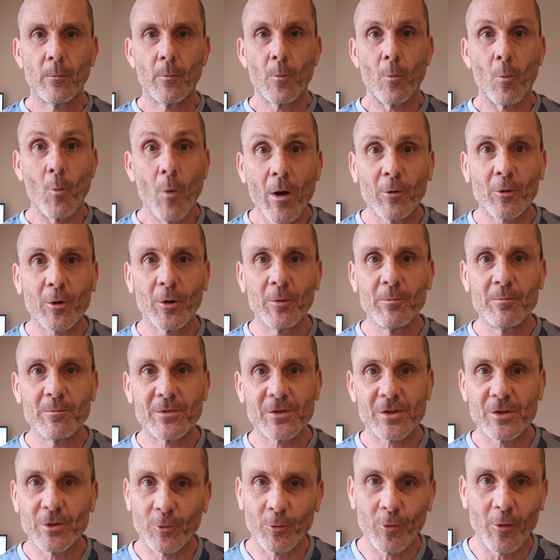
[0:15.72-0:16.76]
Welcome
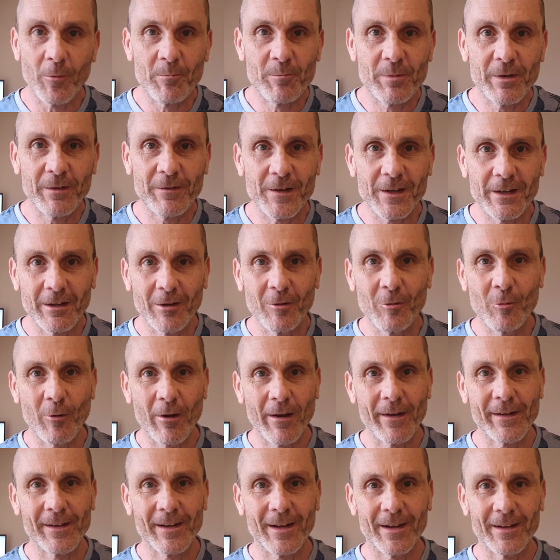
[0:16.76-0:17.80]
to Grumpy Vegan
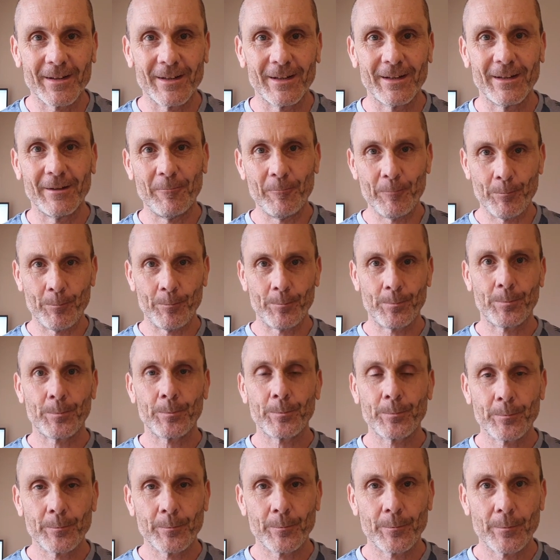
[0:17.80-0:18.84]
Grandad.
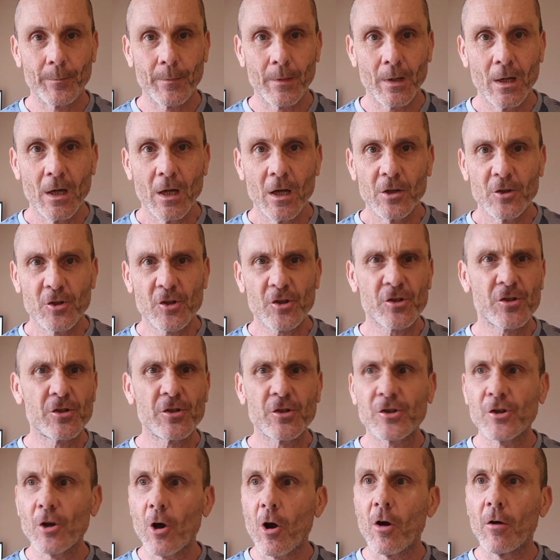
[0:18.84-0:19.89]
Just a
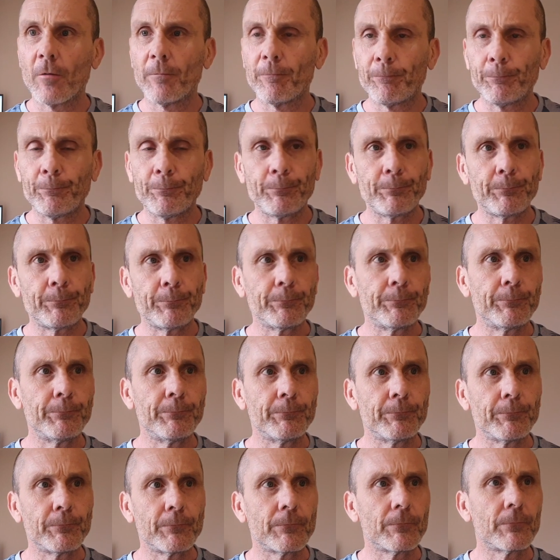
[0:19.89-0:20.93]
short
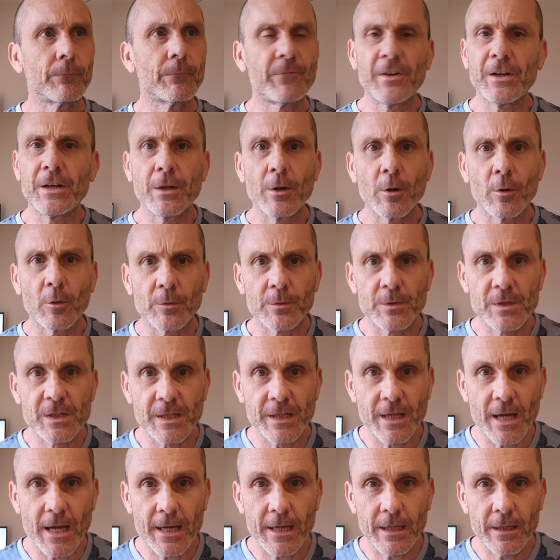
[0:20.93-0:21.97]
video
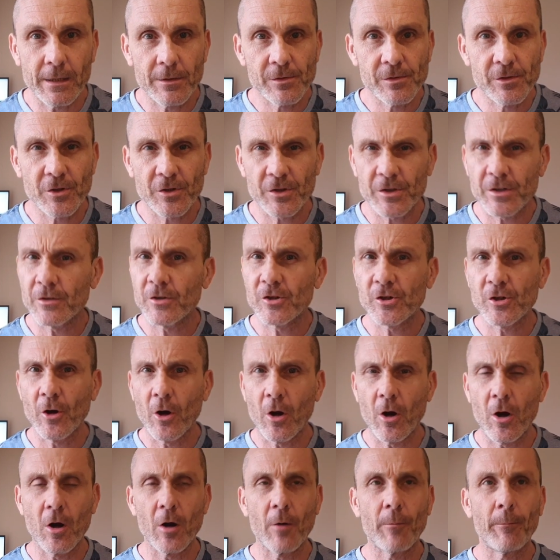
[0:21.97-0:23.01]
today, just a
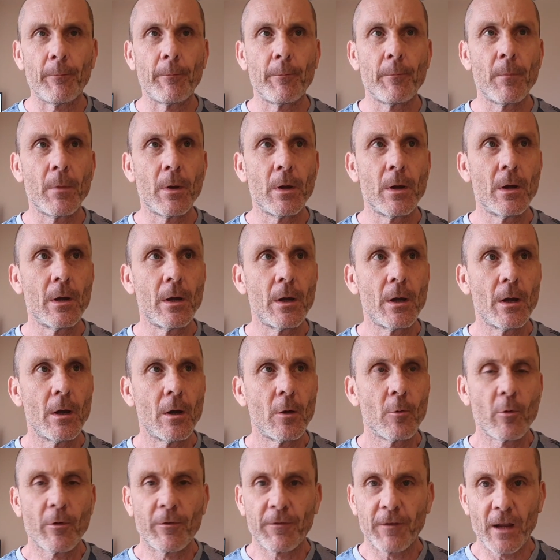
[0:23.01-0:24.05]
short
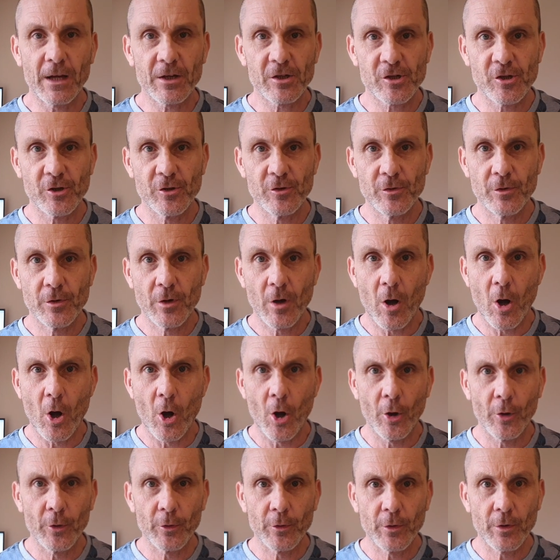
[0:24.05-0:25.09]
reflection
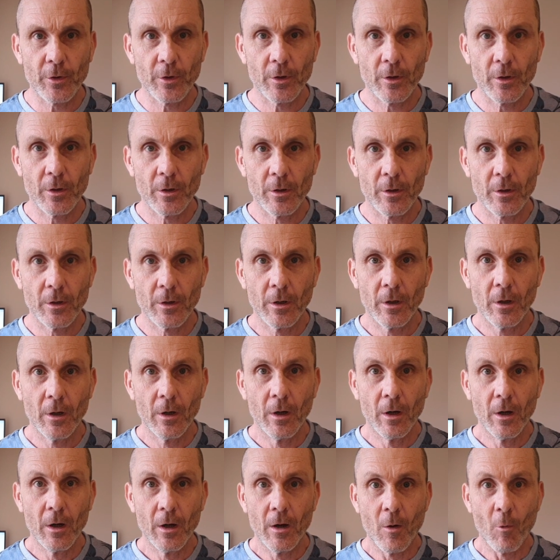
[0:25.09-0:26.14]
on
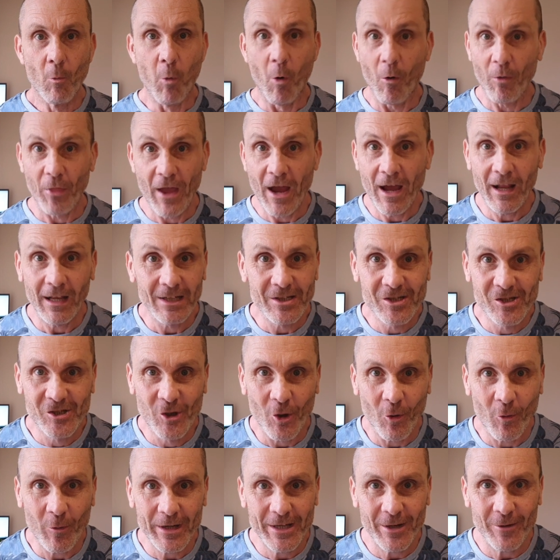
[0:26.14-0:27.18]
what the hell is
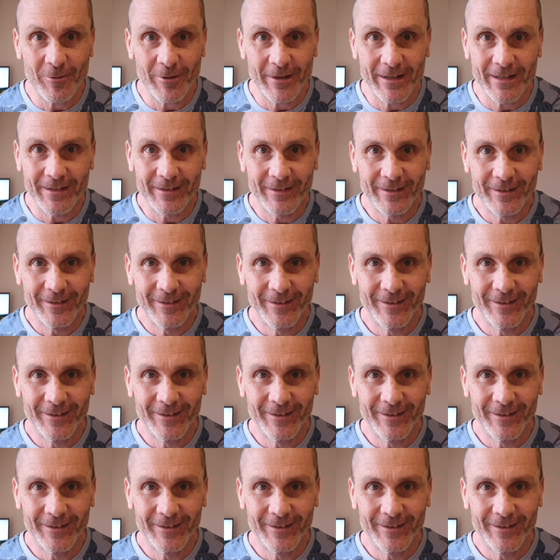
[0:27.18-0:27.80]
Joey doing?